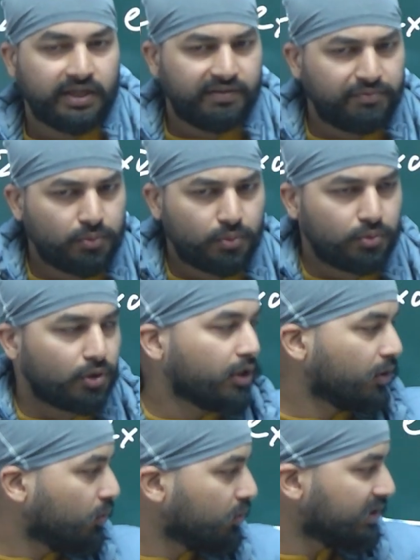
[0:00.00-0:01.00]
If you do not
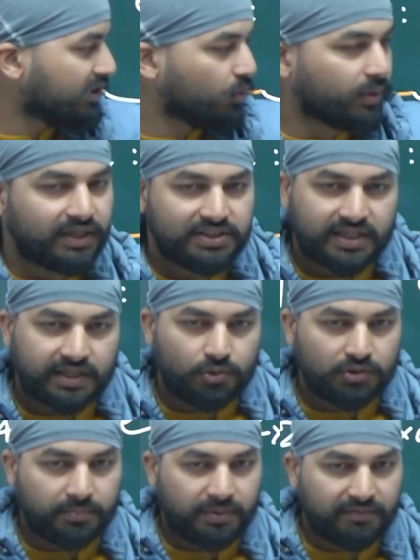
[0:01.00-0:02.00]
know this, you can check out
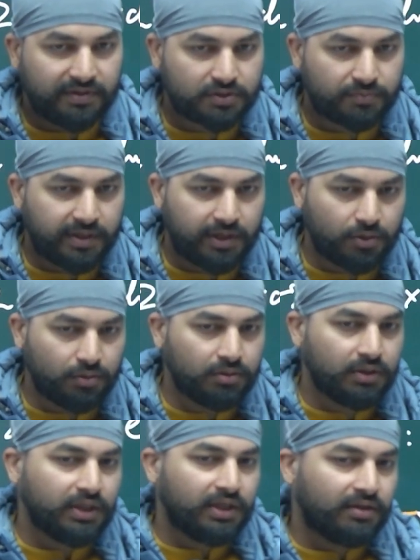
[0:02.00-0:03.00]
the previous video
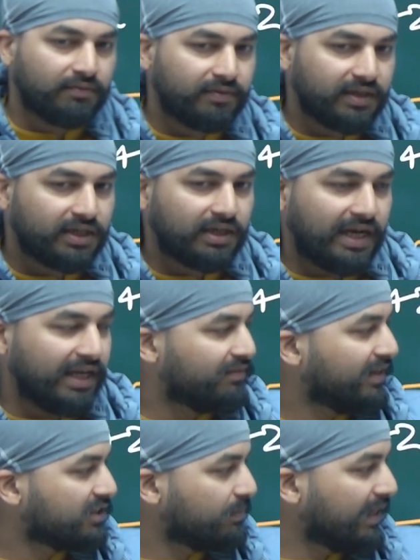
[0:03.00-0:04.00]
where I have
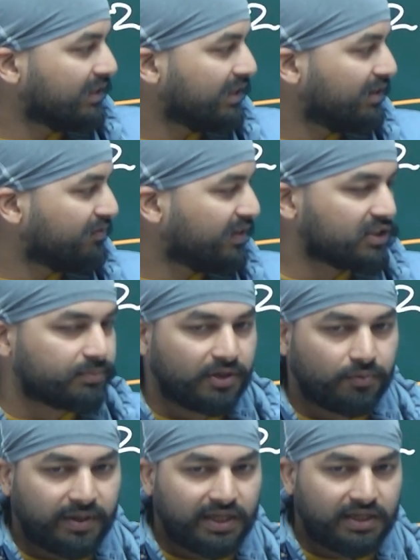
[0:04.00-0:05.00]
explained the difference
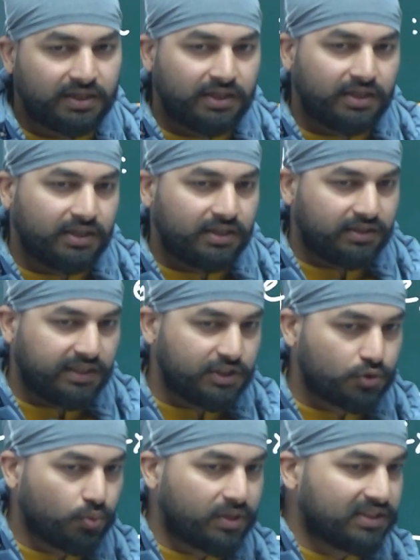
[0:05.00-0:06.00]
between these
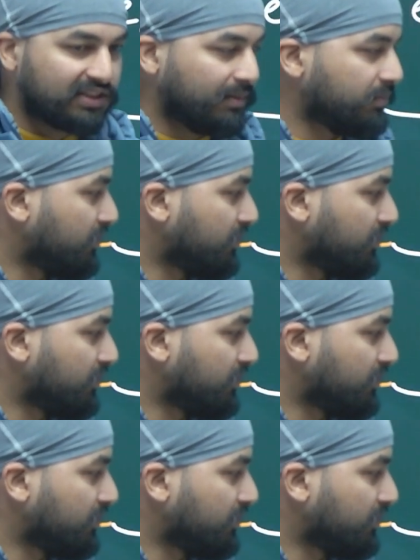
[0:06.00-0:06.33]
two concepts